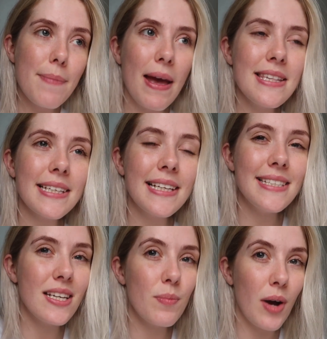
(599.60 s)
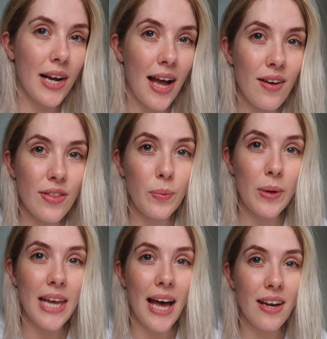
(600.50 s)
It basically didn't work out that
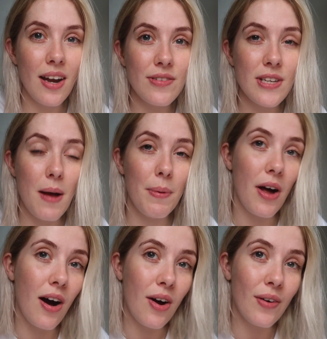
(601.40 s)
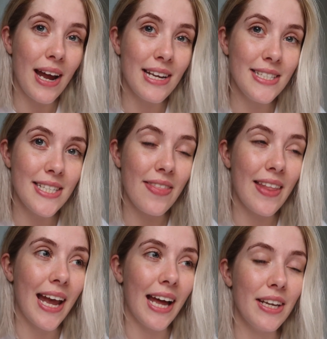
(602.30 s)
we had enough time on our end
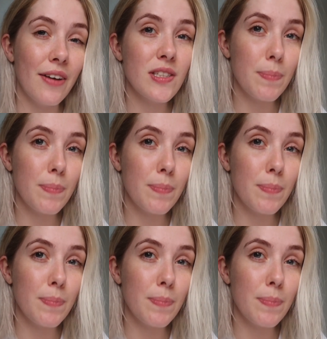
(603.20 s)
and they had enough